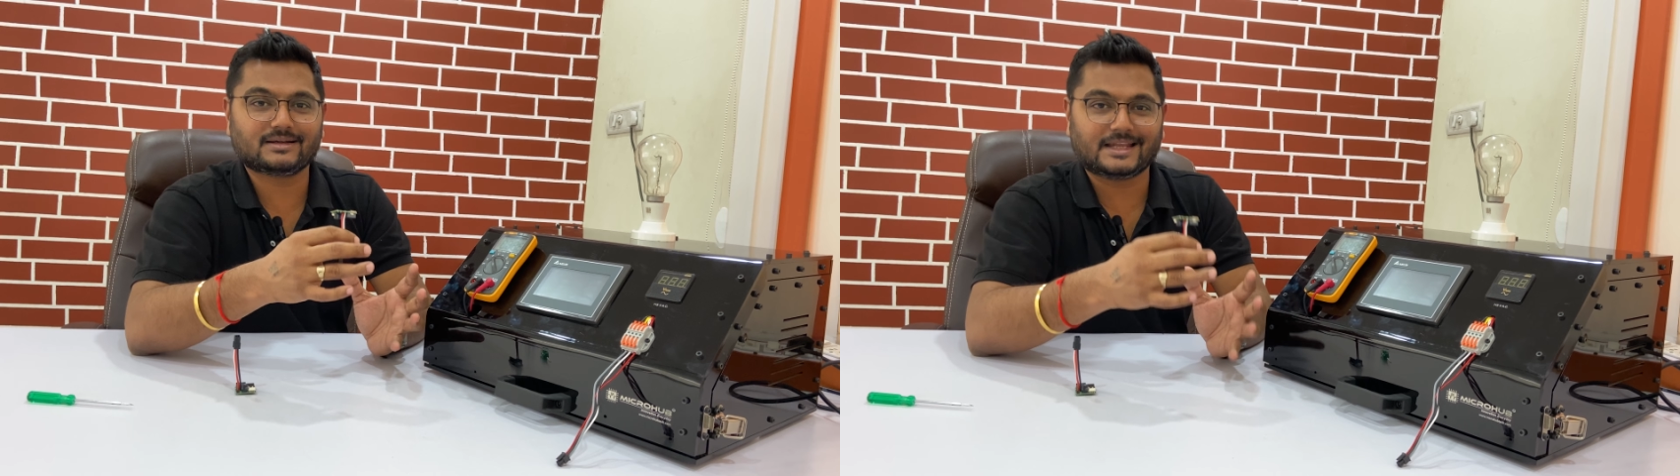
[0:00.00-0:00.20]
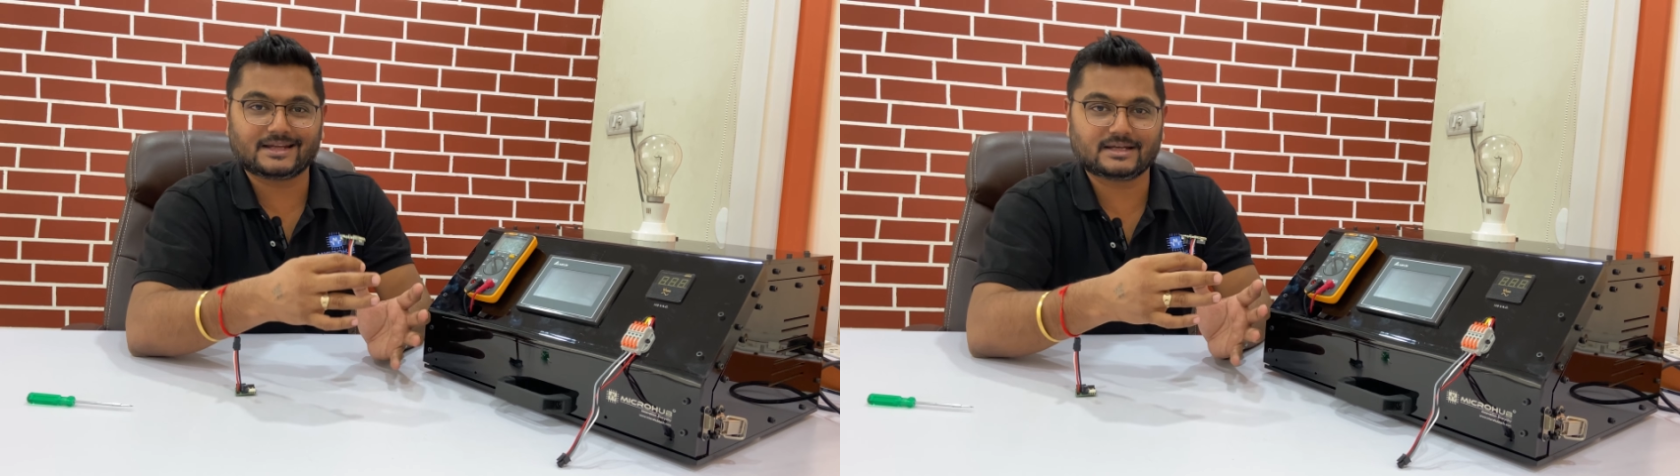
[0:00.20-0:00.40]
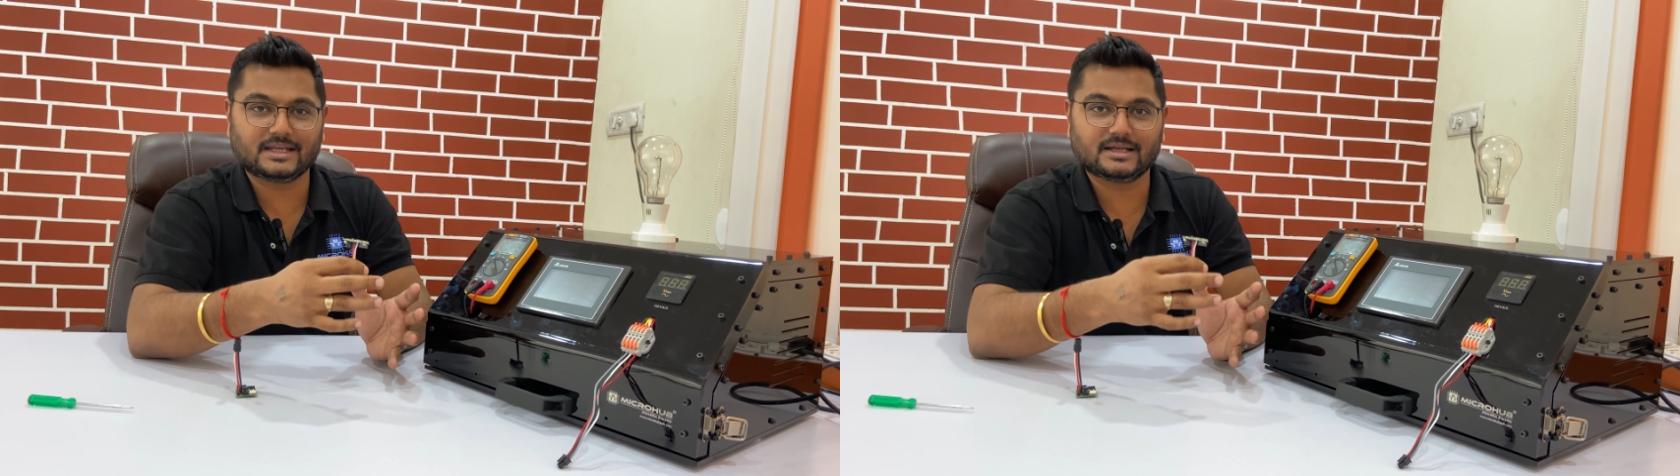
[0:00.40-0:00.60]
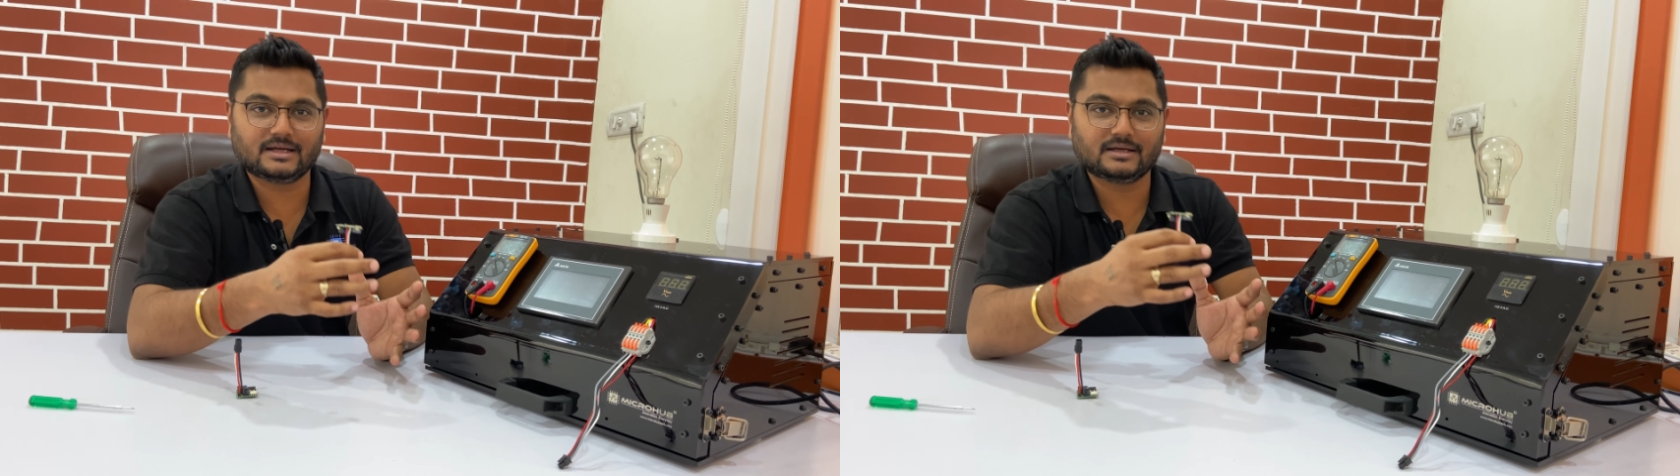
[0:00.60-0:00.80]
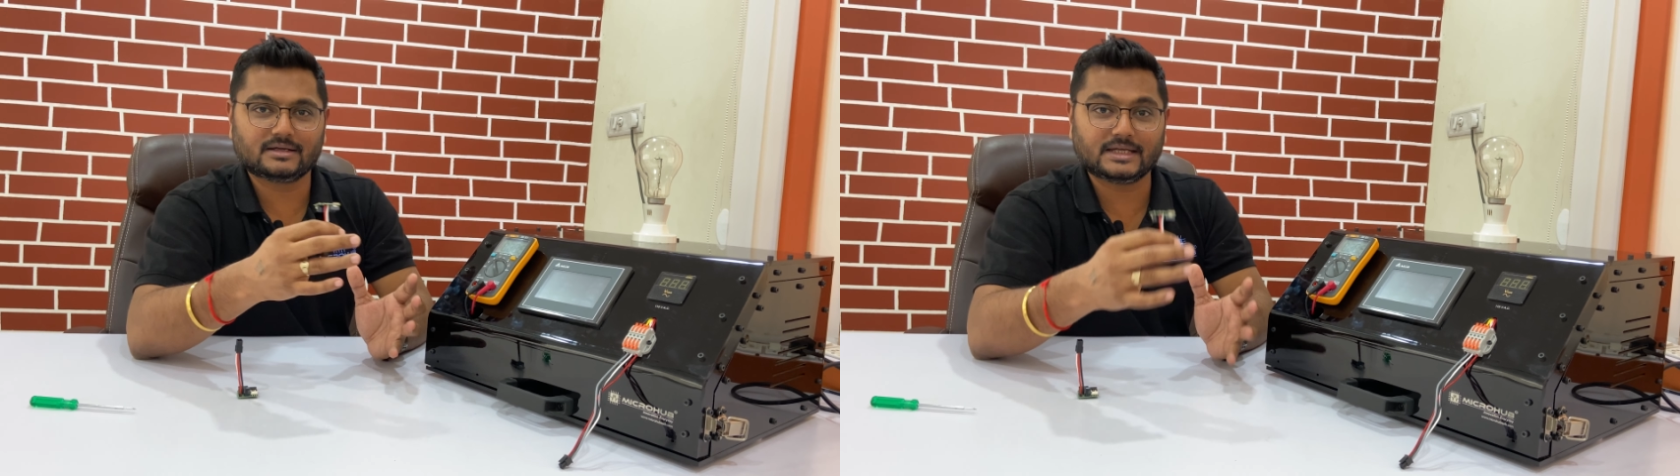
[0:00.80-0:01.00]

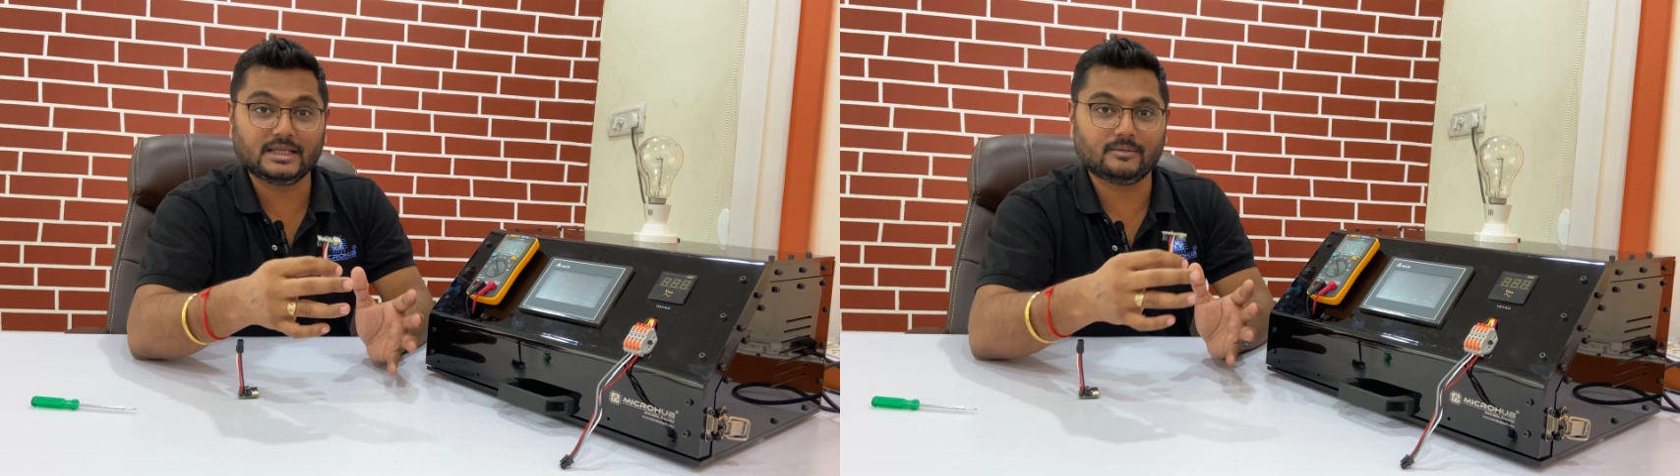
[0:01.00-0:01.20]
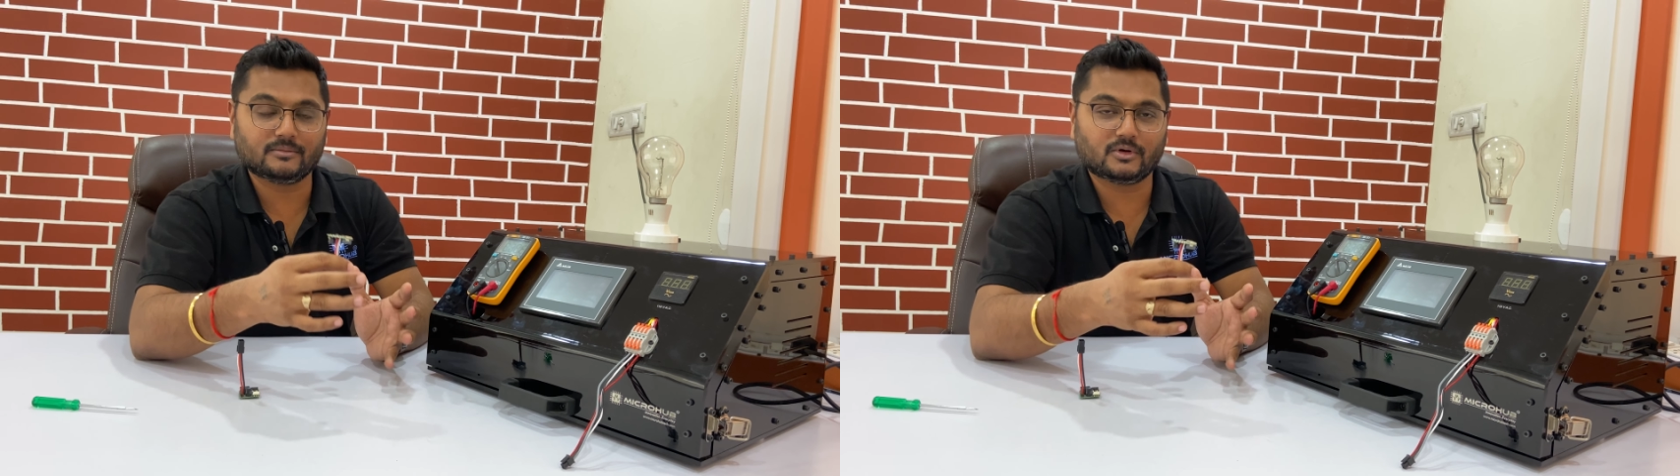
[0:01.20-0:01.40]
technical team